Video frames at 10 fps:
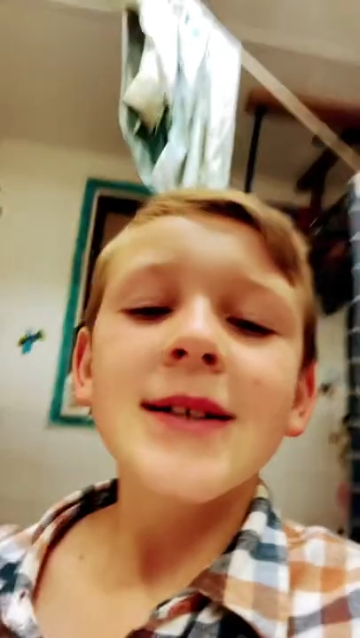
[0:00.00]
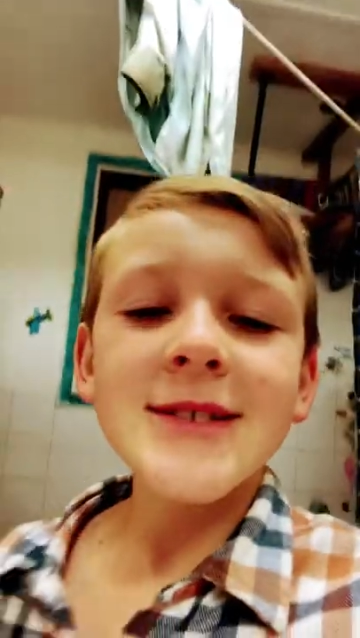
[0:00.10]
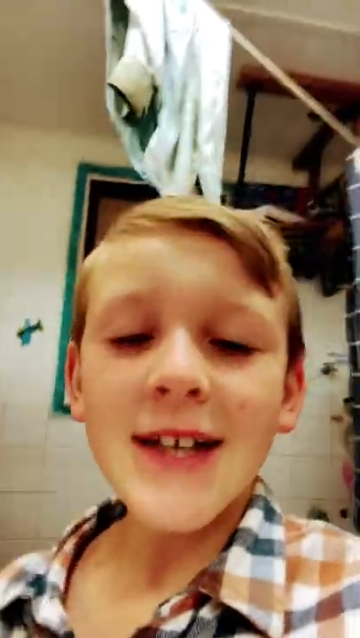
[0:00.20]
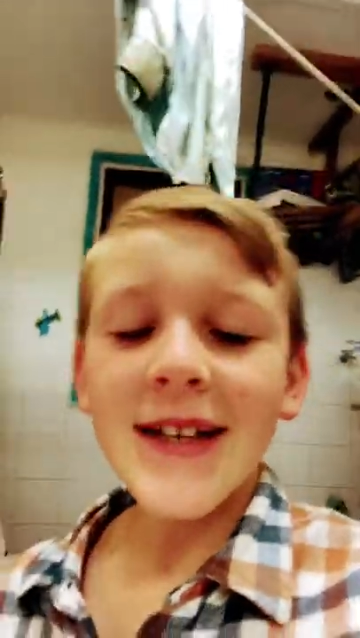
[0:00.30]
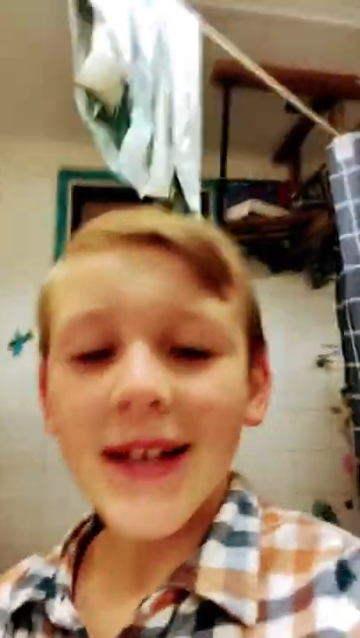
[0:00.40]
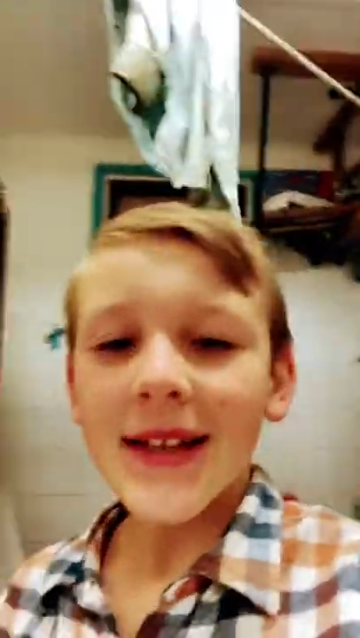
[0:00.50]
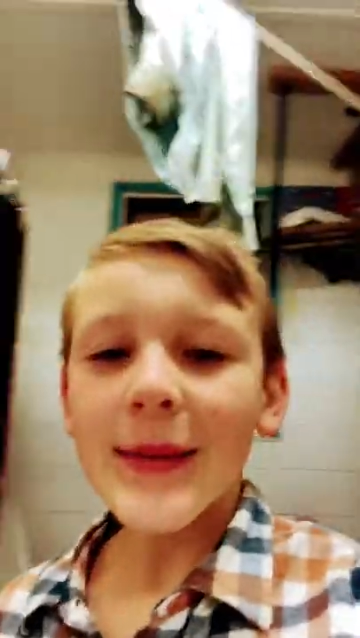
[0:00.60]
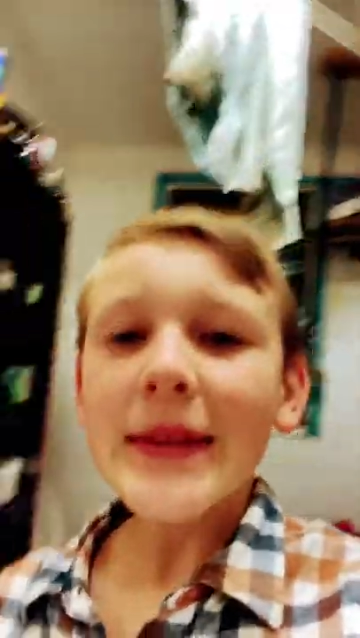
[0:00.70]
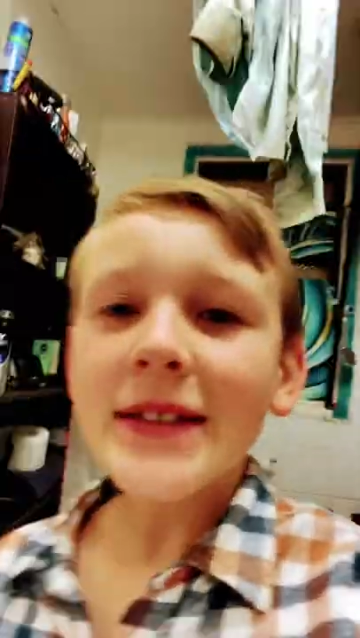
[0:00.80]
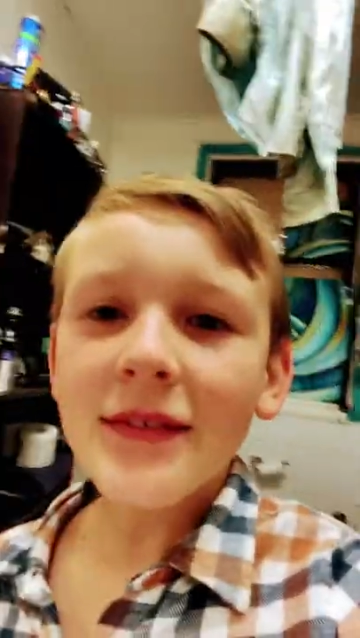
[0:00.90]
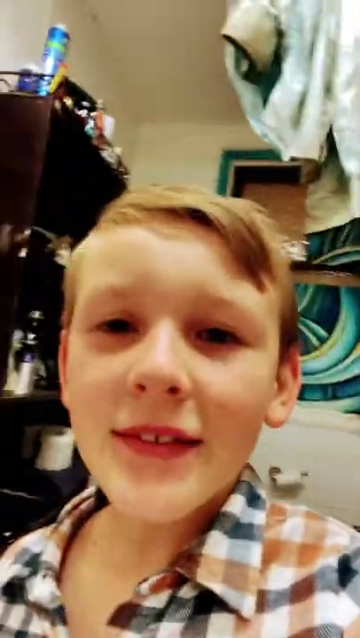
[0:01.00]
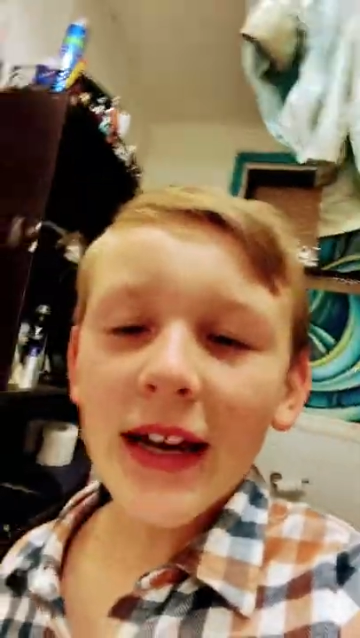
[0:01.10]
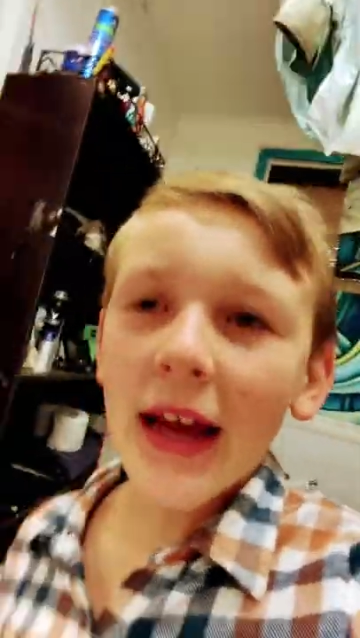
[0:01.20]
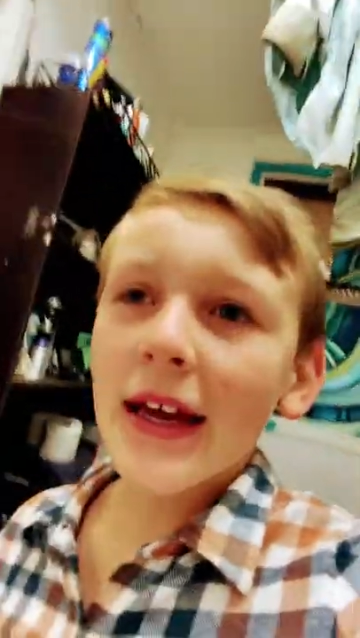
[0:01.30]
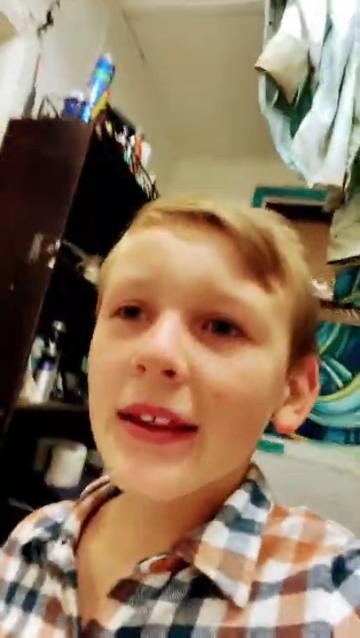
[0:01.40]
So like in the middle of the
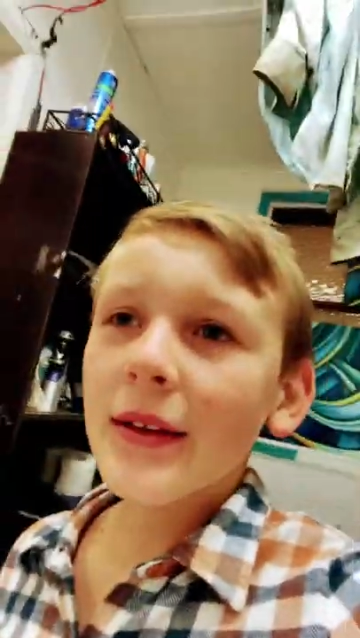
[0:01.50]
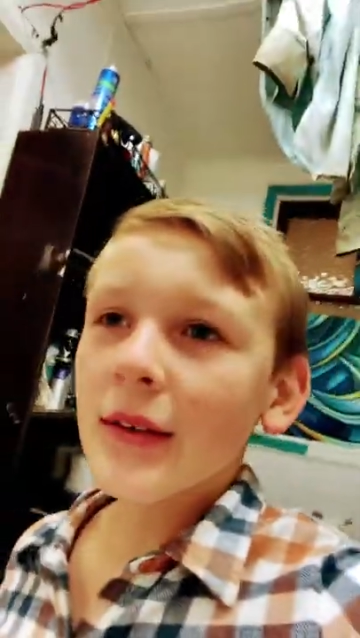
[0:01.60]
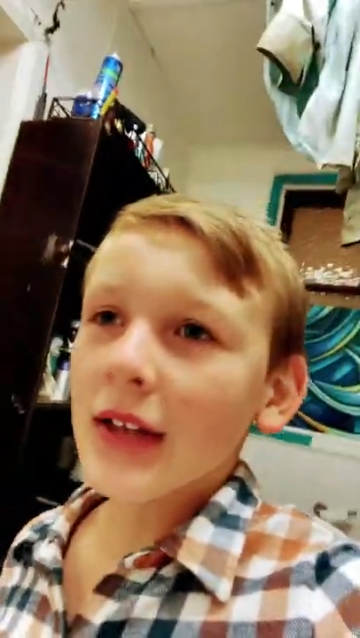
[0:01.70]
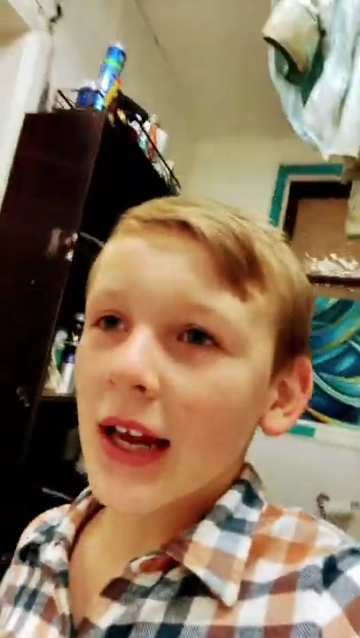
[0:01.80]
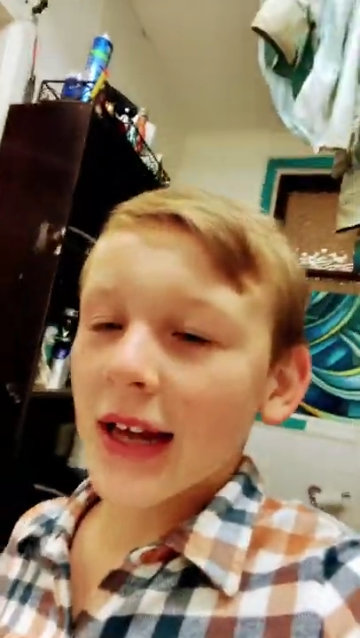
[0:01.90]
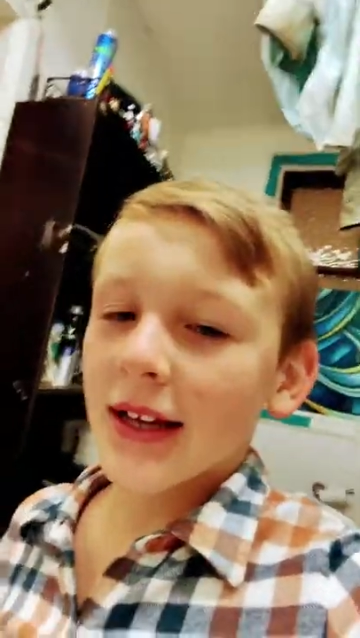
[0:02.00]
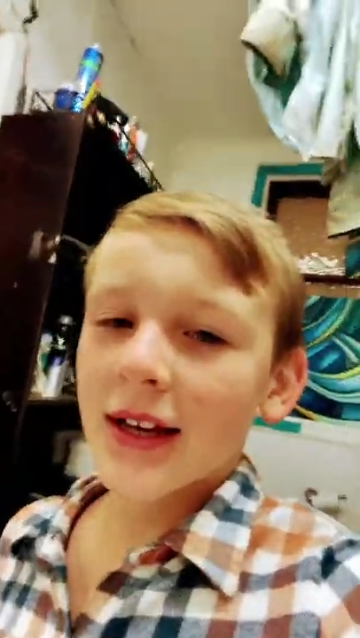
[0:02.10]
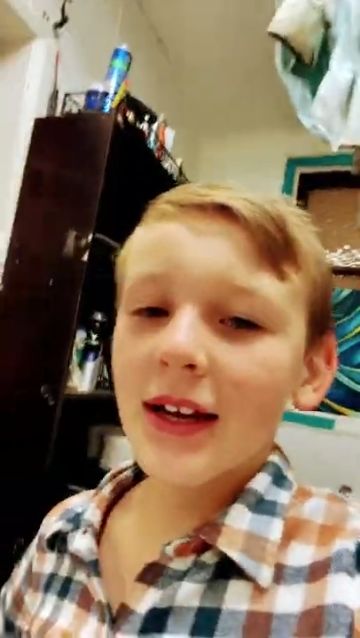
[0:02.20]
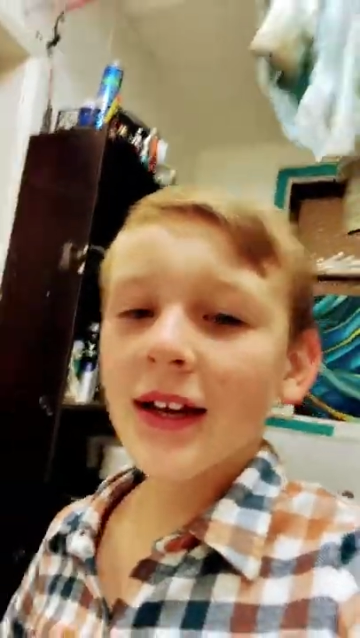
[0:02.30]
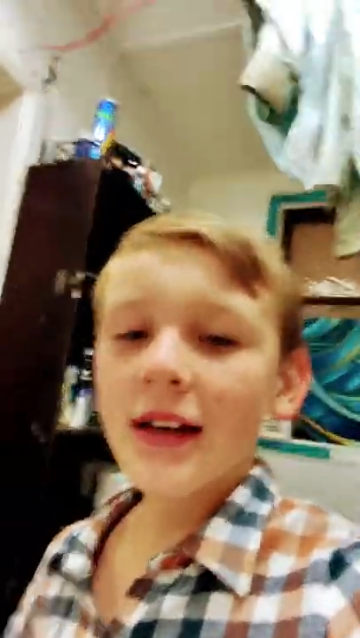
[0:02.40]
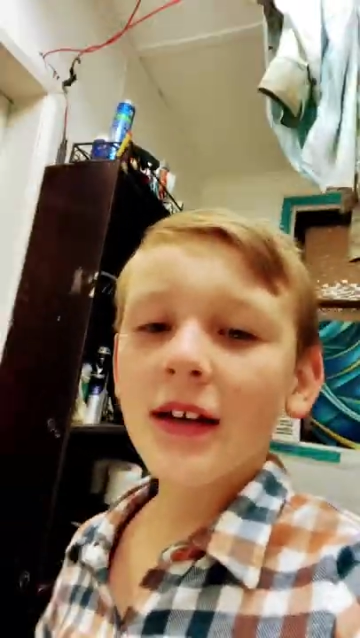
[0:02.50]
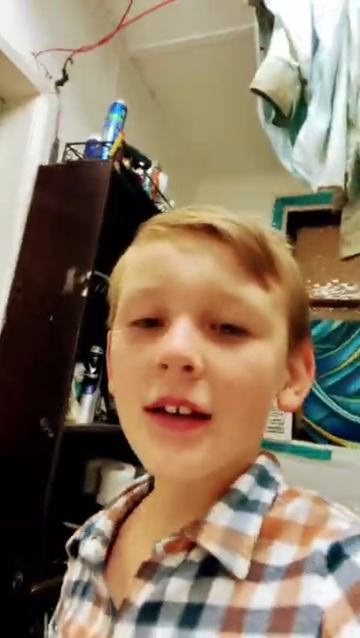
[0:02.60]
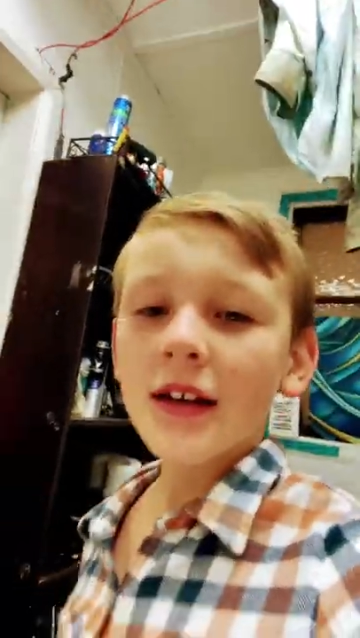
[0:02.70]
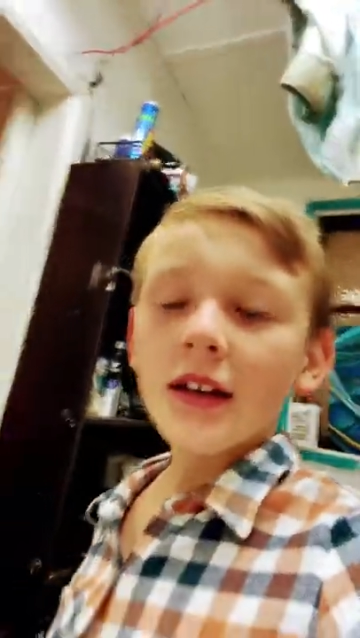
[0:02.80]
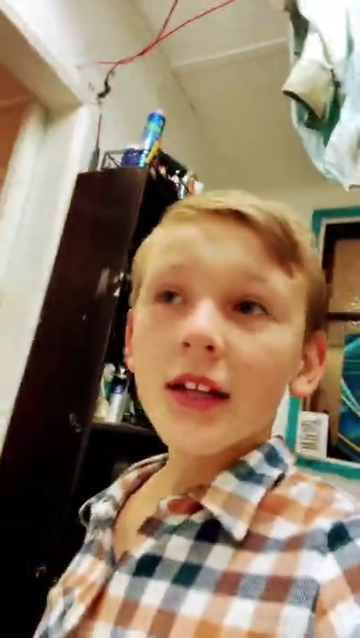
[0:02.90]
day,
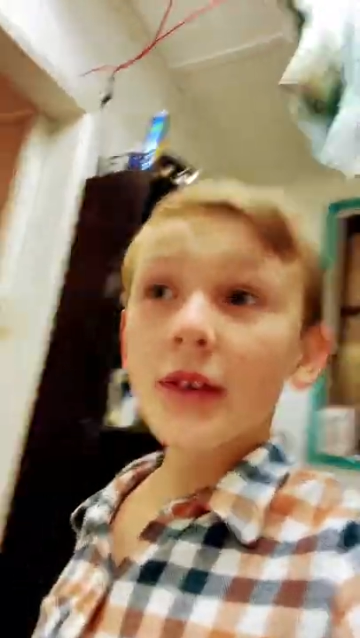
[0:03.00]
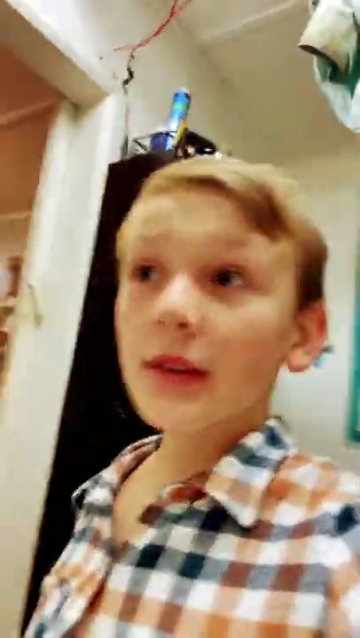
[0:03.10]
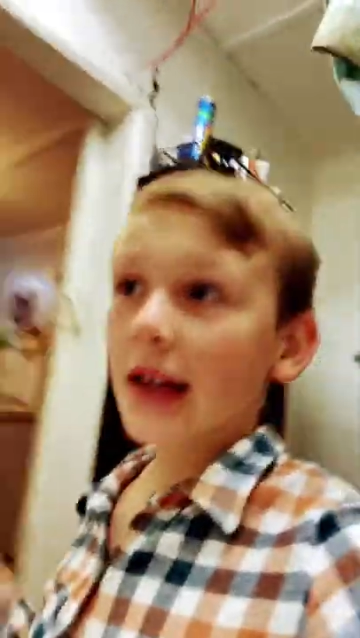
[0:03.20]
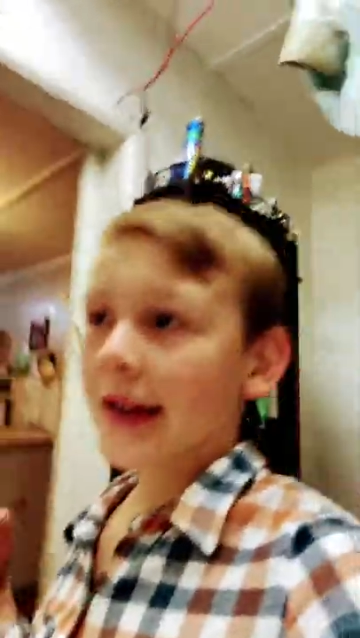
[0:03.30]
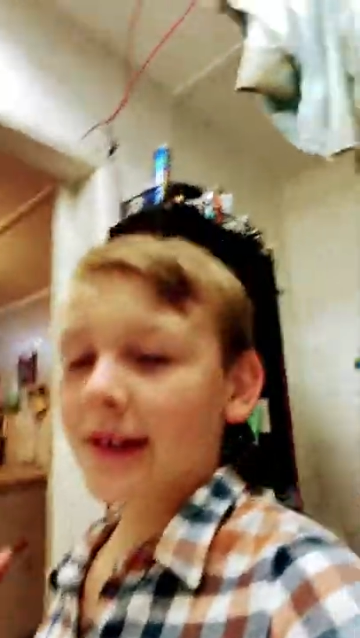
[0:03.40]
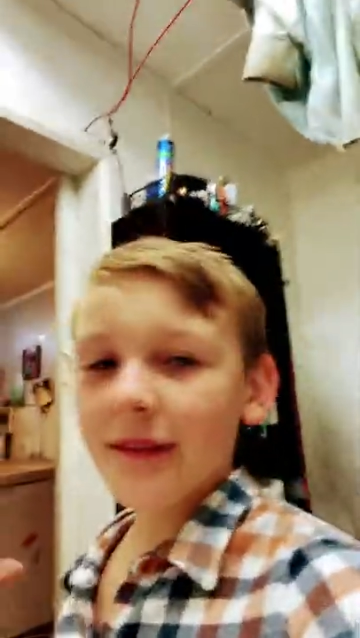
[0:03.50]
there were